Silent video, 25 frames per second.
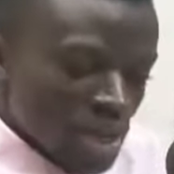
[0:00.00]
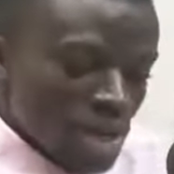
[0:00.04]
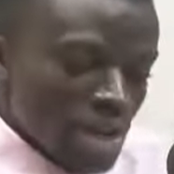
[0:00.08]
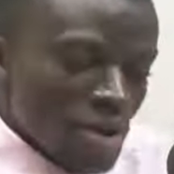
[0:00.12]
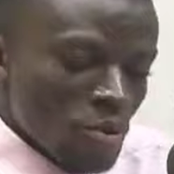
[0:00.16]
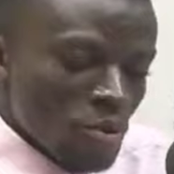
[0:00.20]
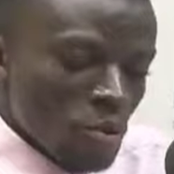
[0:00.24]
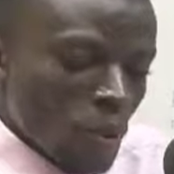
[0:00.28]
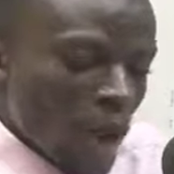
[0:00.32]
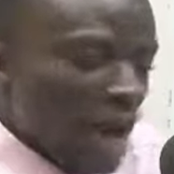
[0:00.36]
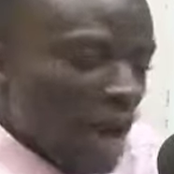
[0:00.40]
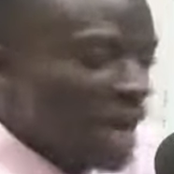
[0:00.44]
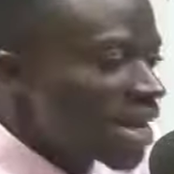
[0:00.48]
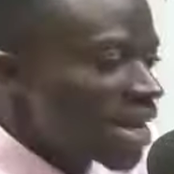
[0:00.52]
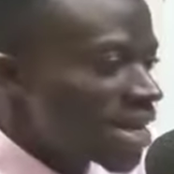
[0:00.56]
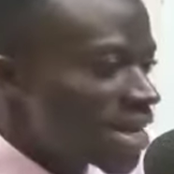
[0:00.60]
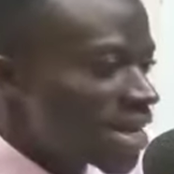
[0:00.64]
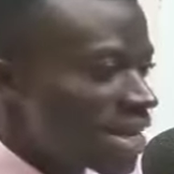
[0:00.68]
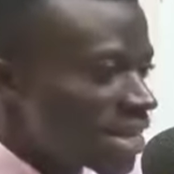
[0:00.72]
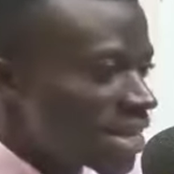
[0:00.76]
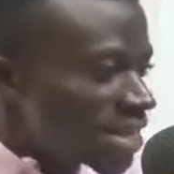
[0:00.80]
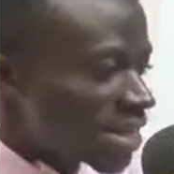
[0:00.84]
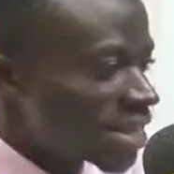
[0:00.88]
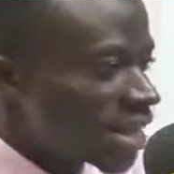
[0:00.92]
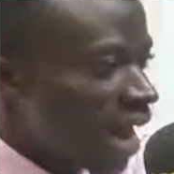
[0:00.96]
One
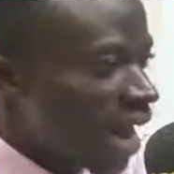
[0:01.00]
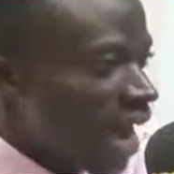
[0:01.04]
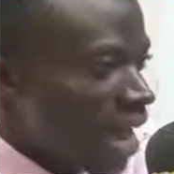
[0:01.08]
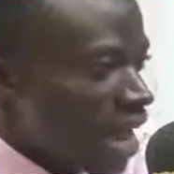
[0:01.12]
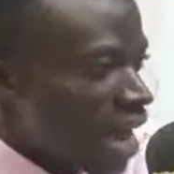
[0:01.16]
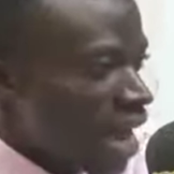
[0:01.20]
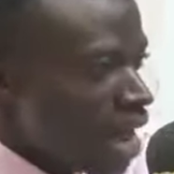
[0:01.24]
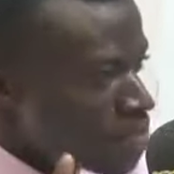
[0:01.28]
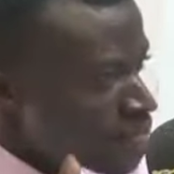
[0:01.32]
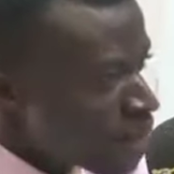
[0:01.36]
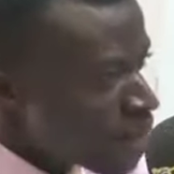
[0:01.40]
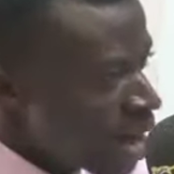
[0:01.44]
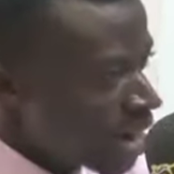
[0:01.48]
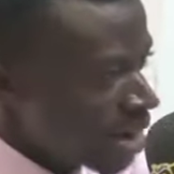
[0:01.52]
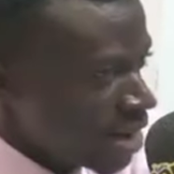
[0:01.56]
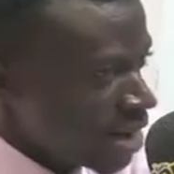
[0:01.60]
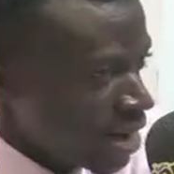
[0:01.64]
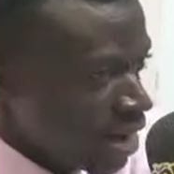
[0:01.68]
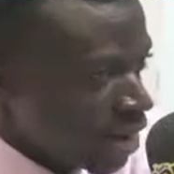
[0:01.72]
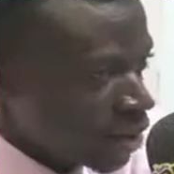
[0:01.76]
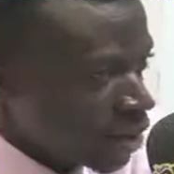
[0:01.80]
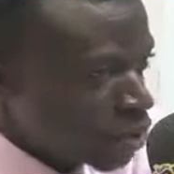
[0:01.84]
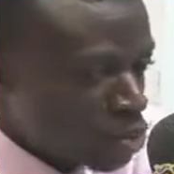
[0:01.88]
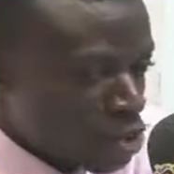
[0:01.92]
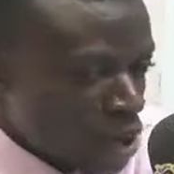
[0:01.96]
key thing, Emma
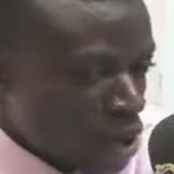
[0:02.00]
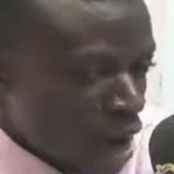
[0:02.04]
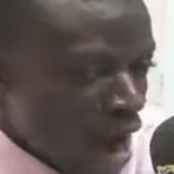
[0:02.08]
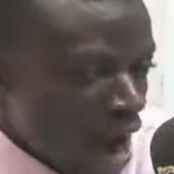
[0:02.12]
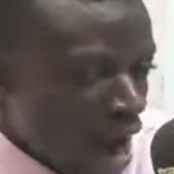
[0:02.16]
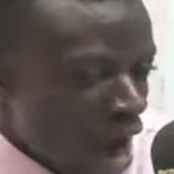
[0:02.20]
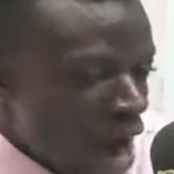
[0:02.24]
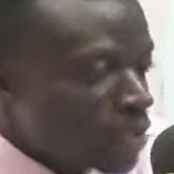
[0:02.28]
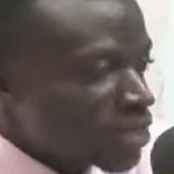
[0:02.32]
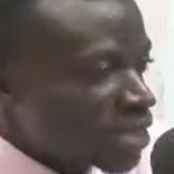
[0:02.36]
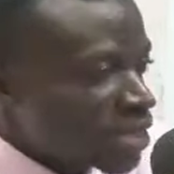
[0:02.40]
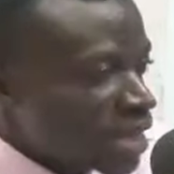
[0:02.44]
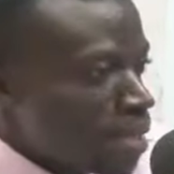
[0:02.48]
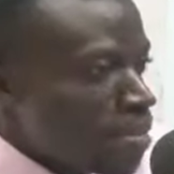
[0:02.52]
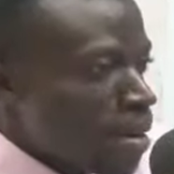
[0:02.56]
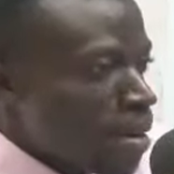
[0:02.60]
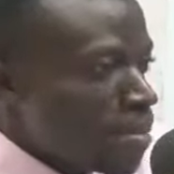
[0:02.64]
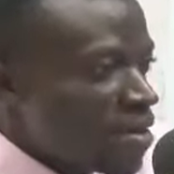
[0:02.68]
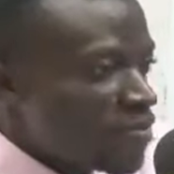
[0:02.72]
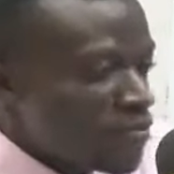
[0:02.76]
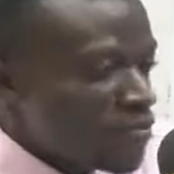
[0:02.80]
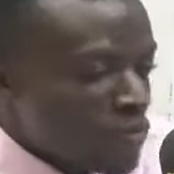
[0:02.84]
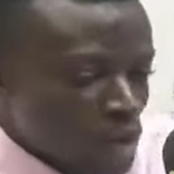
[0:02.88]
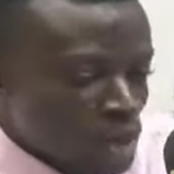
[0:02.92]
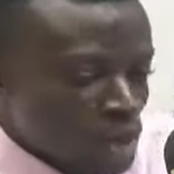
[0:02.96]
electoral outcome,
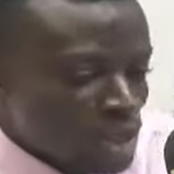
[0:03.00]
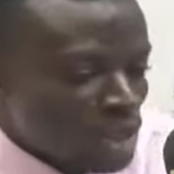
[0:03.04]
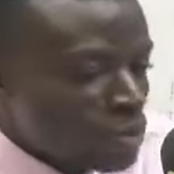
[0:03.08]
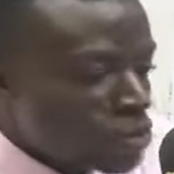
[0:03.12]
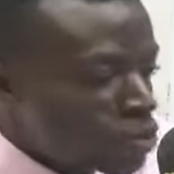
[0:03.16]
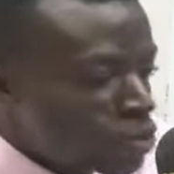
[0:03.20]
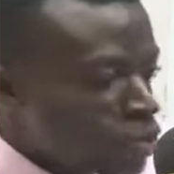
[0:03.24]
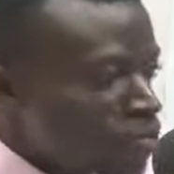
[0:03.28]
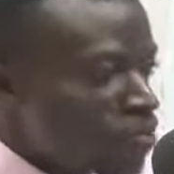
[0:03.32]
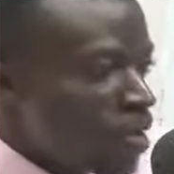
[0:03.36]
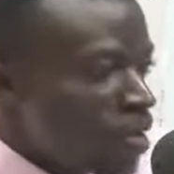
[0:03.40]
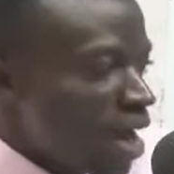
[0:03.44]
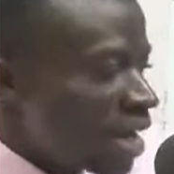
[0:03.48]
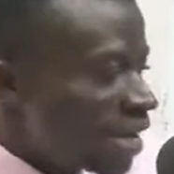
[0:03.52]
among for jitum,